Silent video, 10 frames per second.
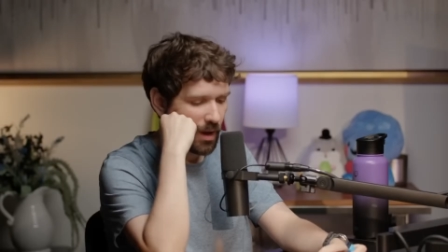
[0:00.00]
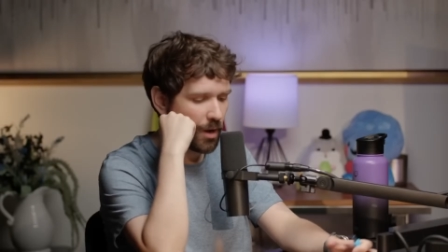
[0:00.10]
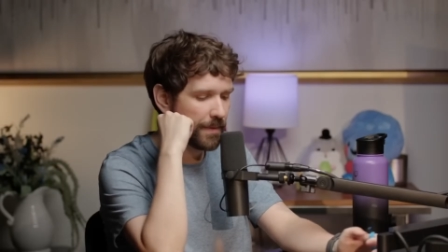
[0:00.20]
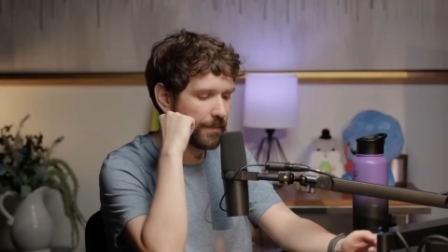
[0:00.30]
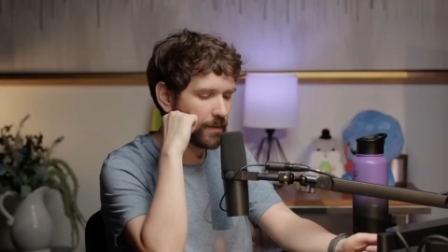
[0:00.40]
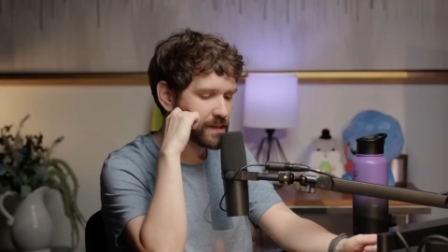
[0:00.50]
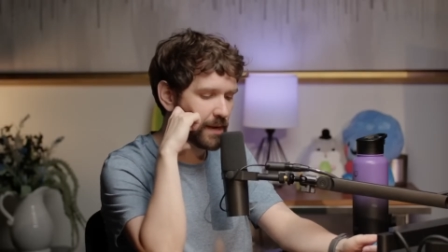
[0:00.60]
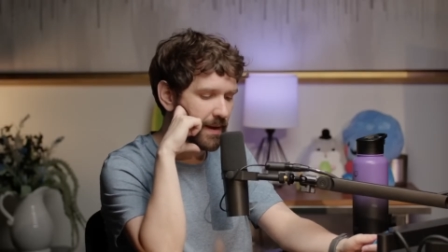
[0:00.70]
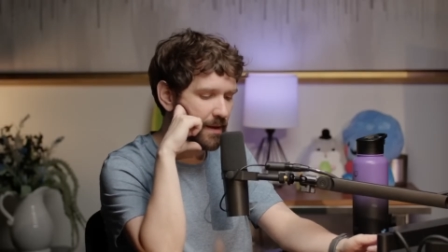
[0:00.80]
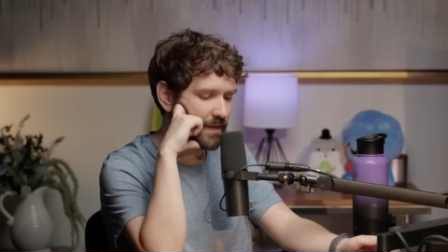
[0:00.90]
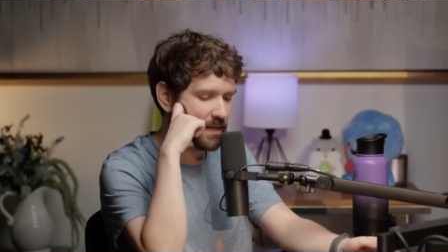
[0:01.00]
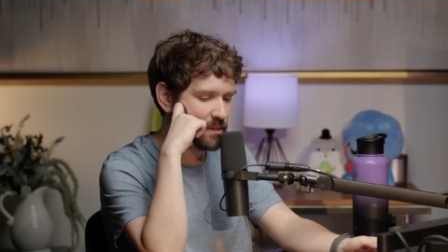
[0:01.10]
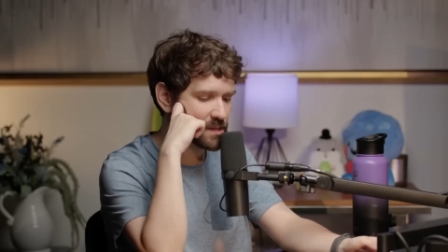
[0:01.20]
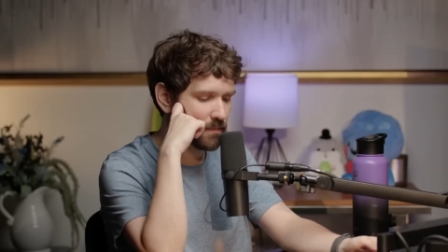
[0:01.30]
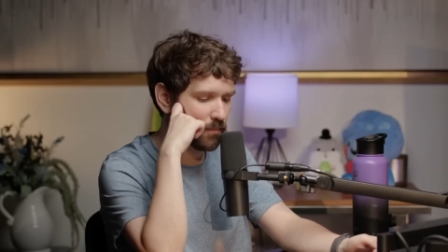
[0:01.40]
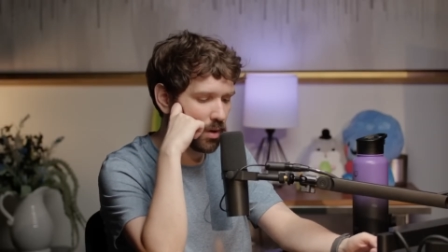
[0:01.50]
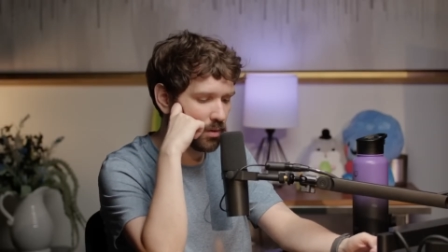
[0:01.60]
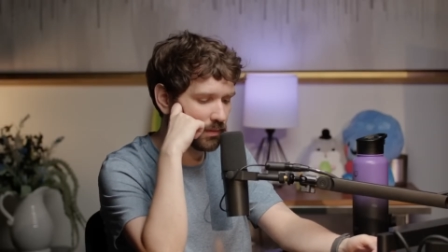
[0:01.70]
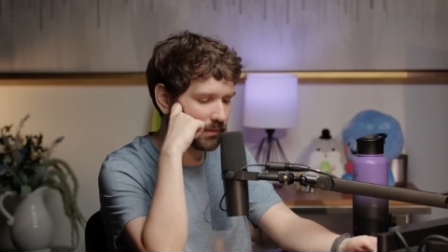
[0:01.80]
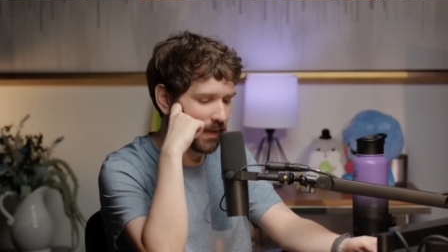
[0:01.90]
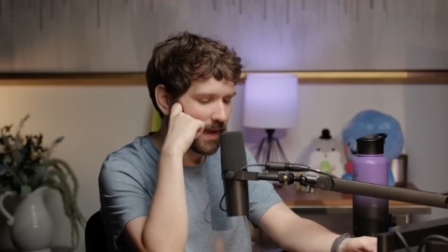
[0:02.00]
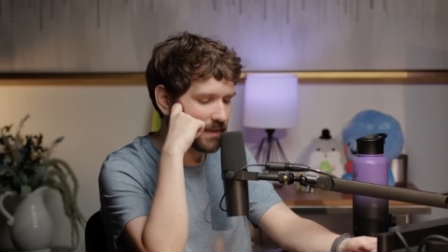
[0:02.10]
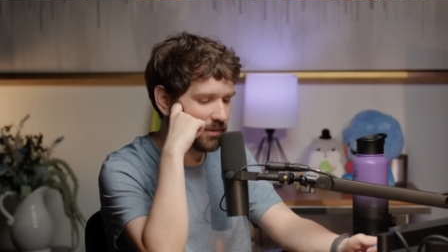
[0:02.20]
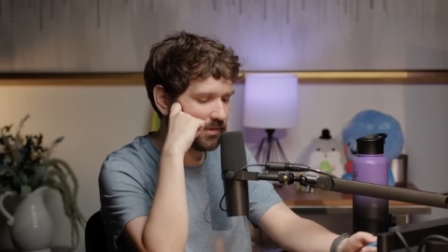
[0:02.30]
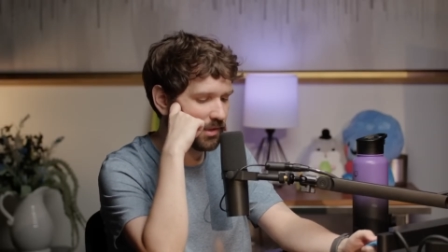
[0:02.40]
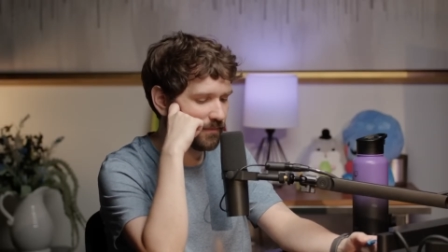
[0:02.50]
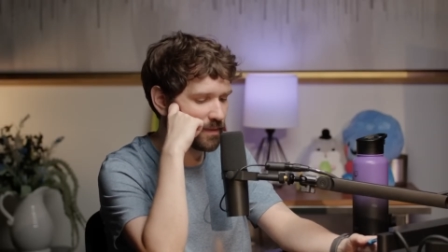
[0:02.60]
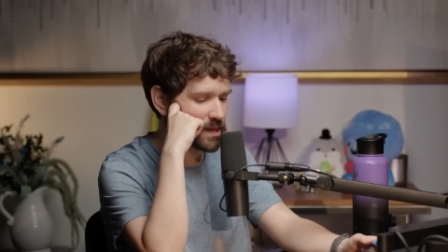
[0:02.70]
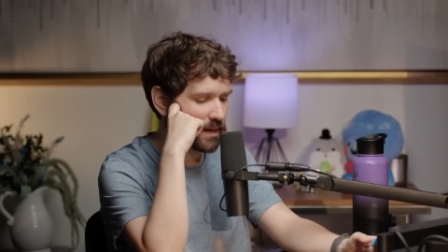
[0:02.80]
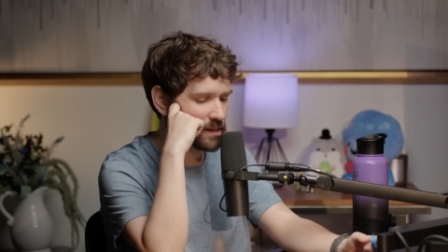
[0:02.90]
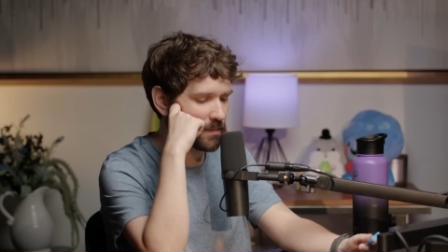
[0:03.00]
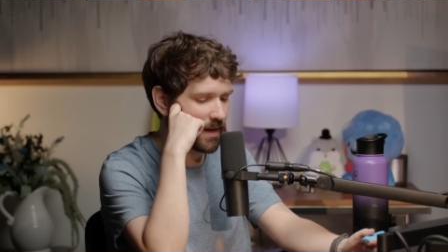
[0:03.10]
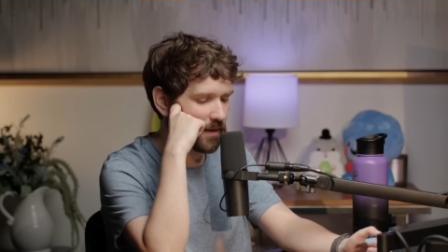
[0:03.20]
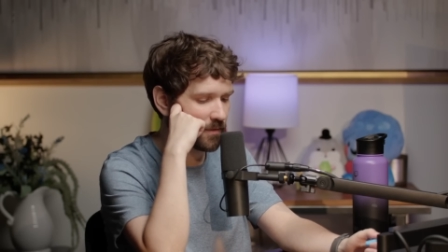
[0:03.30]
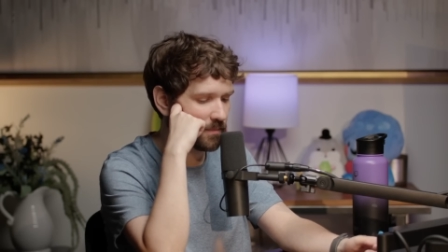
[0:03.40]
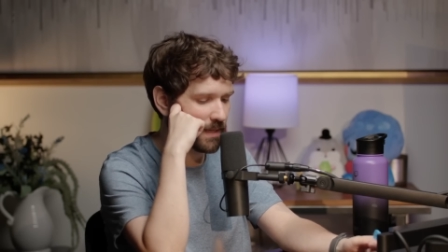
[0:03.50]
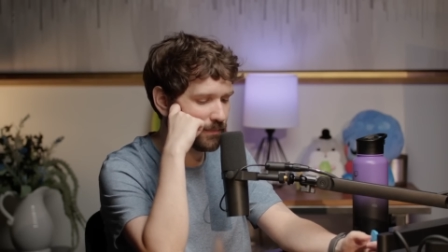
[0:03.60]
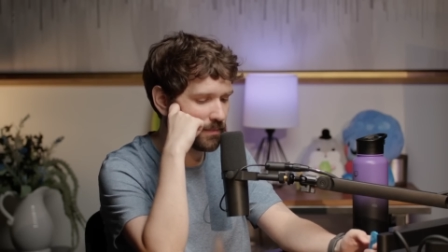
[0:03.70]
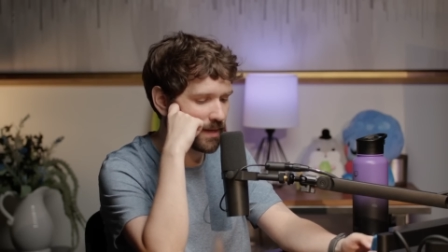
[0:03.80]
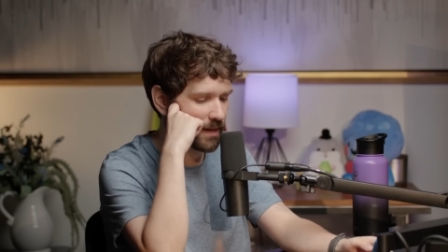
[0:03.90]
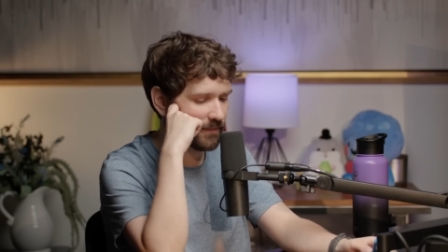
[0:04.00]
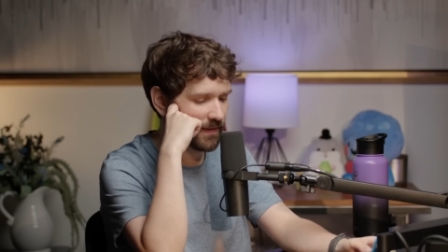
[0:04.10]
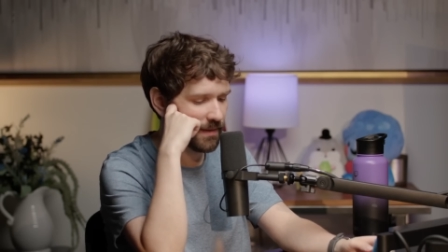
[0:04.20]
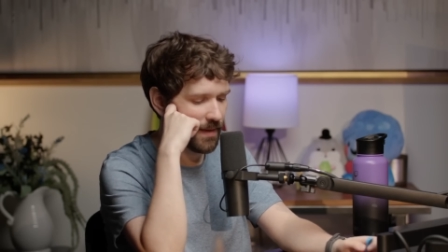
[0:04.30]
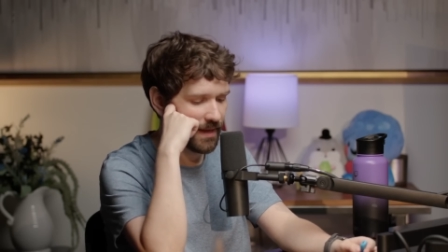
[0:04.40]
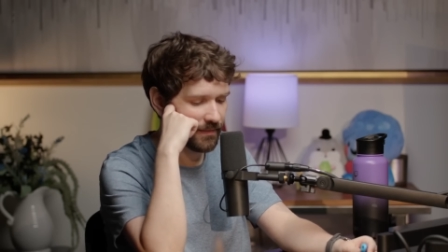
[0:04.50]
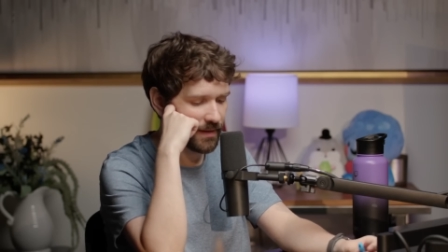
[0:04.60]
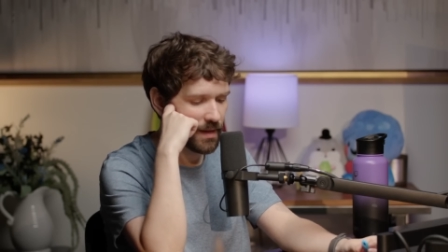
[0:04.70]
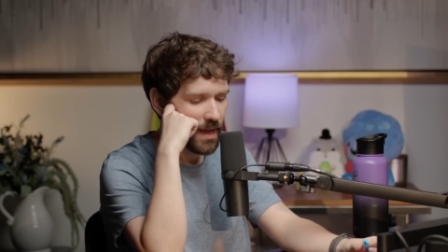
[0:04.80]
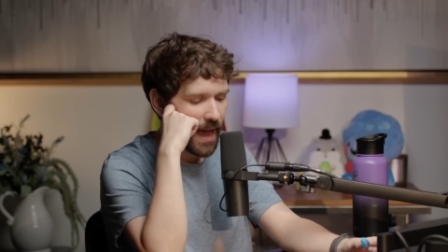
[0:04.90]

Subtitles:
people are saying right now that he used to mauled at YouTube for signing so many other people but not giving him anything.